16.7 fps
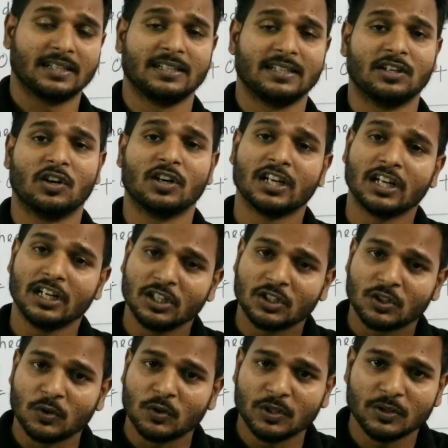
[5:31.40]
I
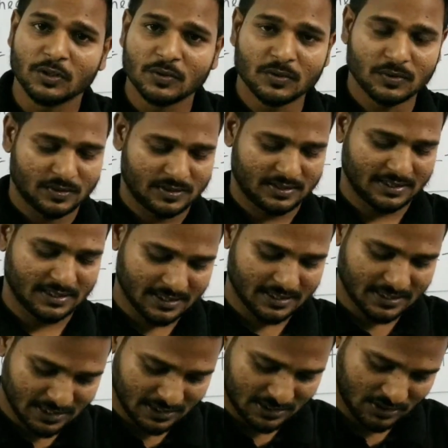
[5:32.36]
already told you
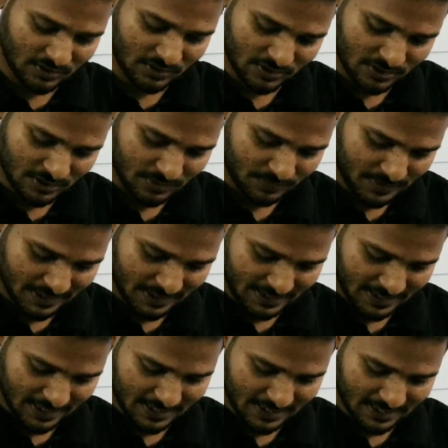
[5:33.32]
this is the structure of
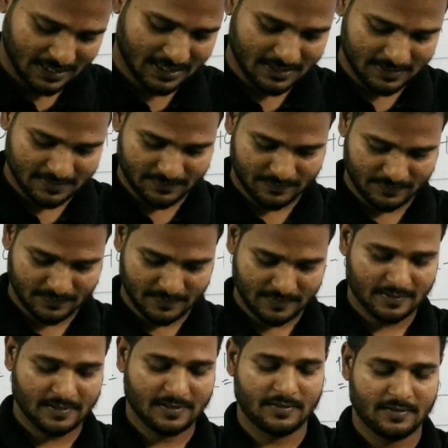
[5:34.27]
tetrahedral.
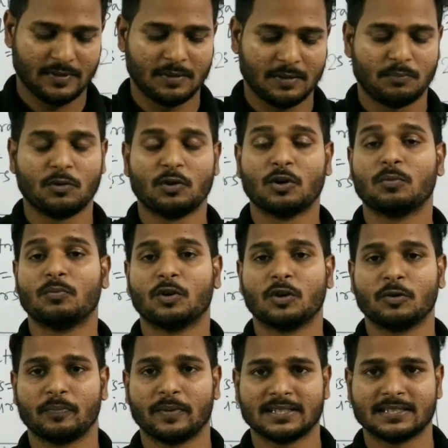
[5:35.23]
When 4
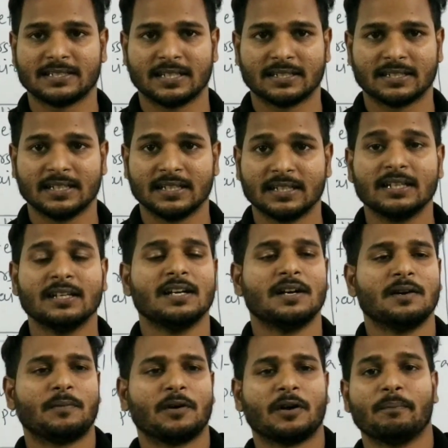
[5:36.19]
bond pairs are
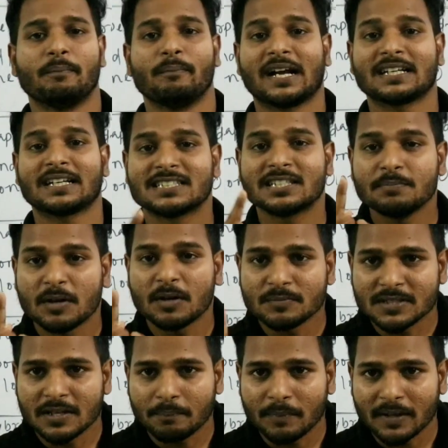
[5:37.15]
there, for
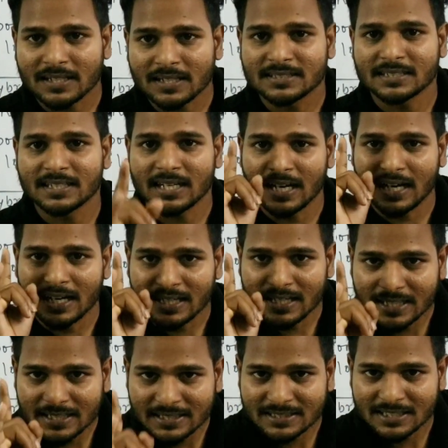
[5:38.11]
maximum separation
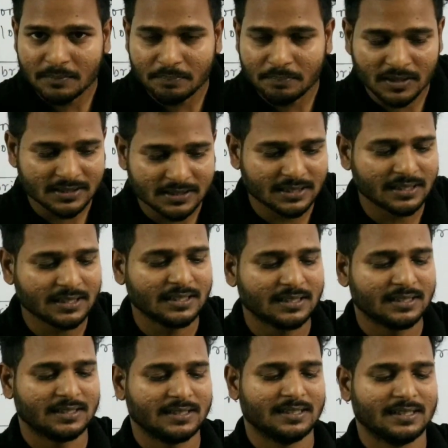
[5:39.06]
and least
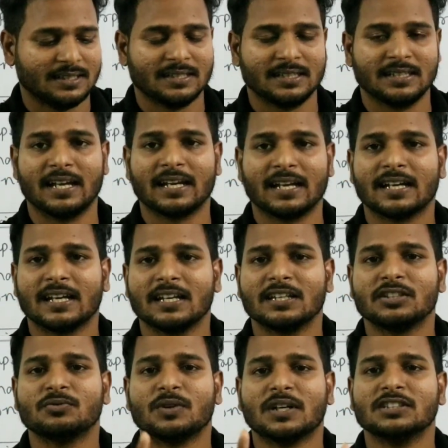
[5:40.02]
repulsion, the
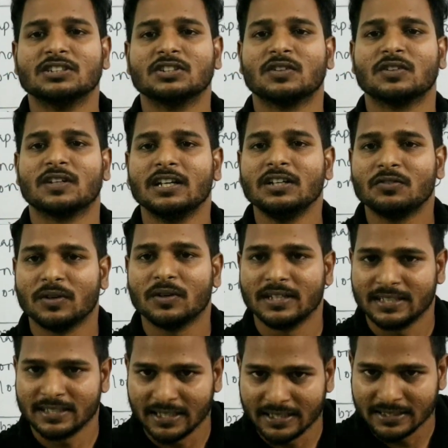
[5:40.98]
angle is
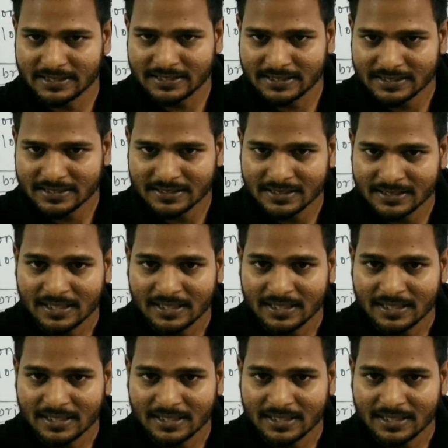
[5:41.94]
109.28.